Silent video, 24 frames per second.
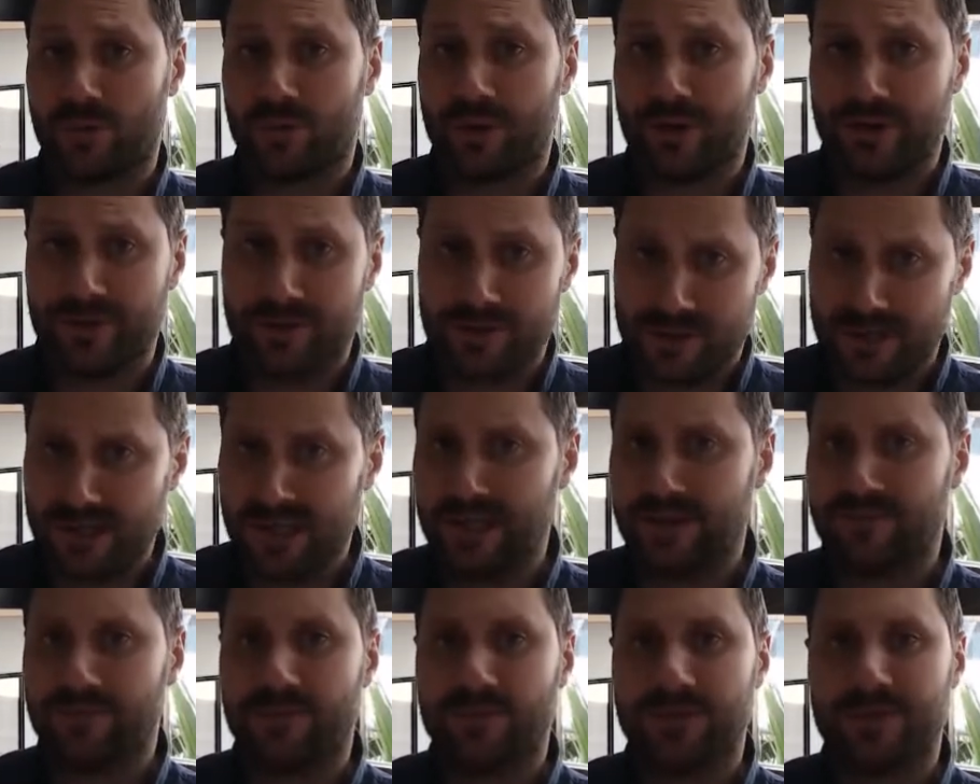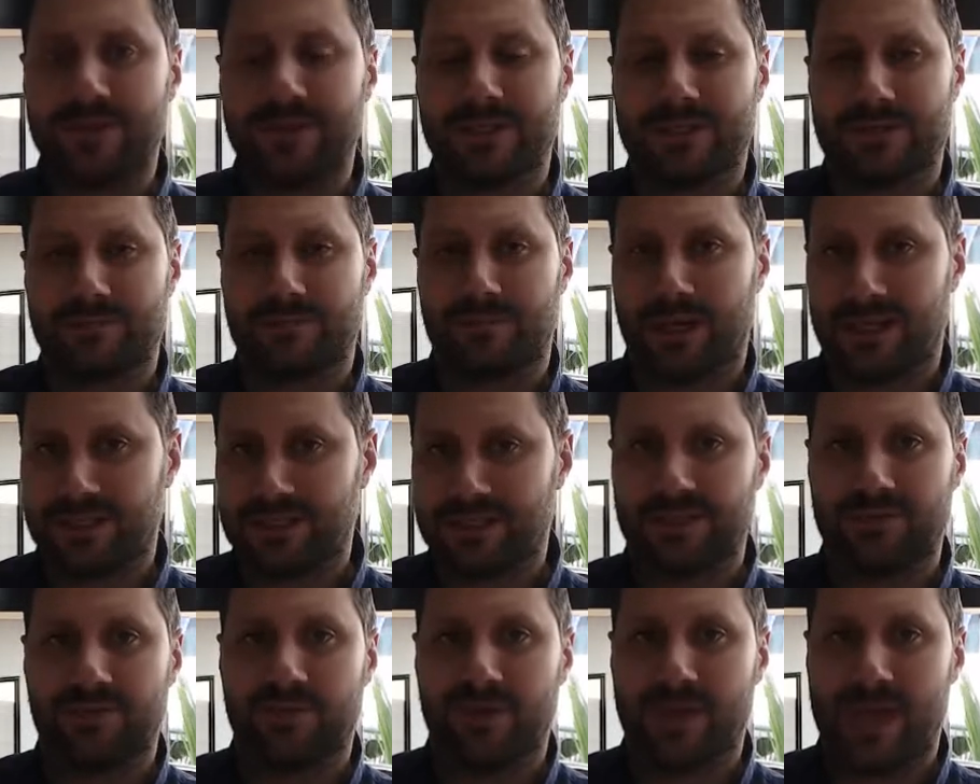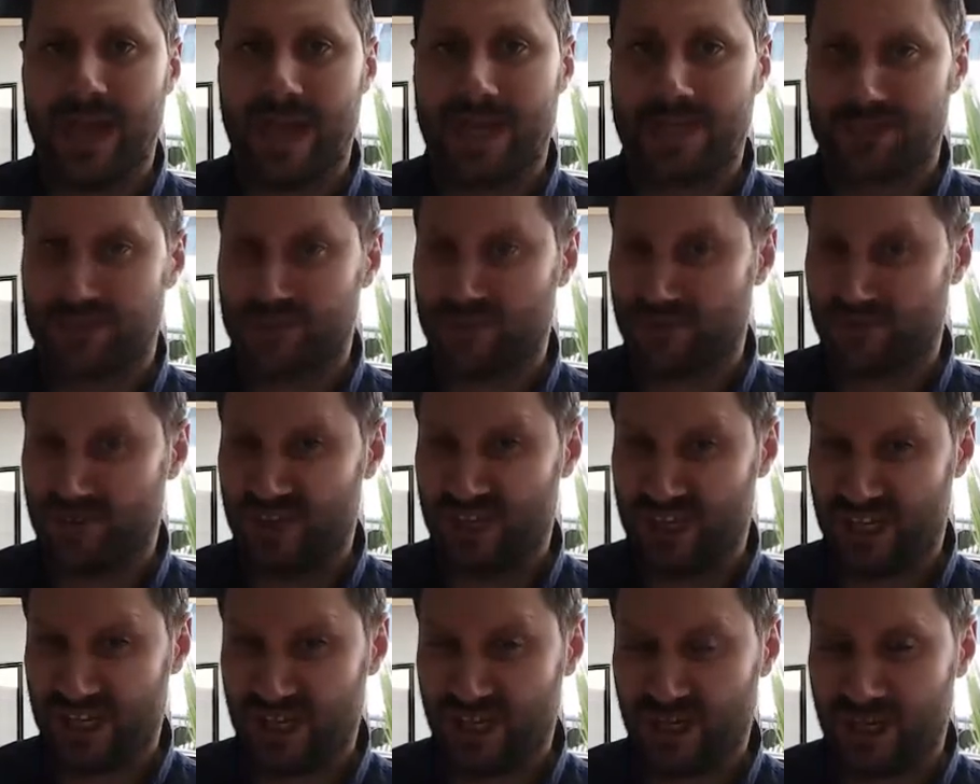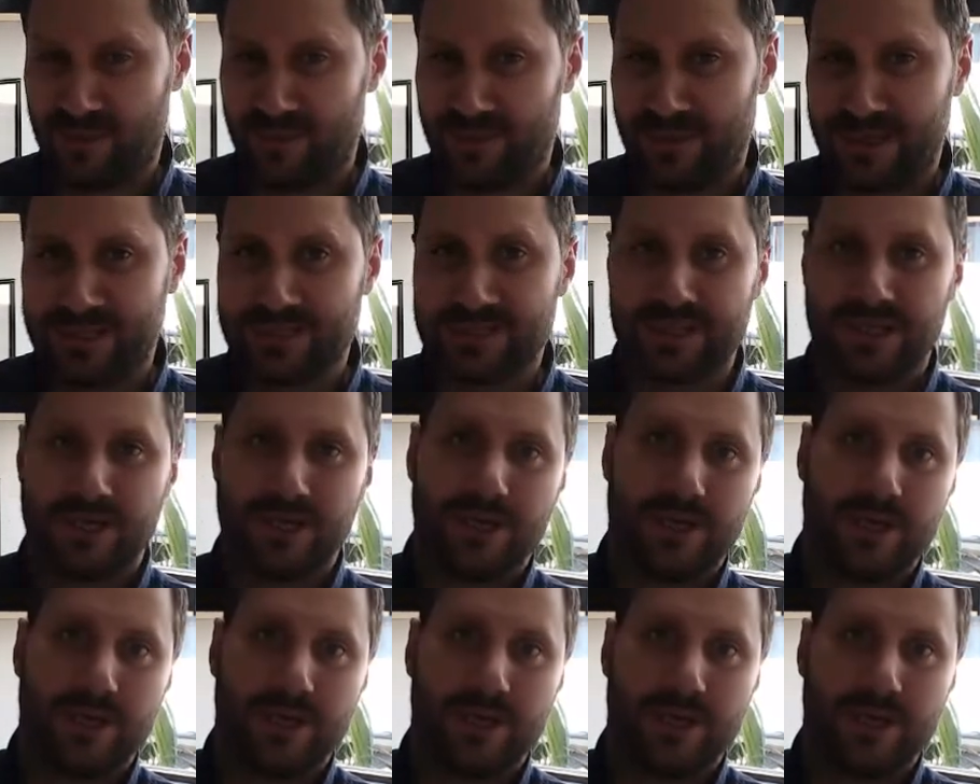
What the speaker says: when you're delivering this budget via actual for your client base,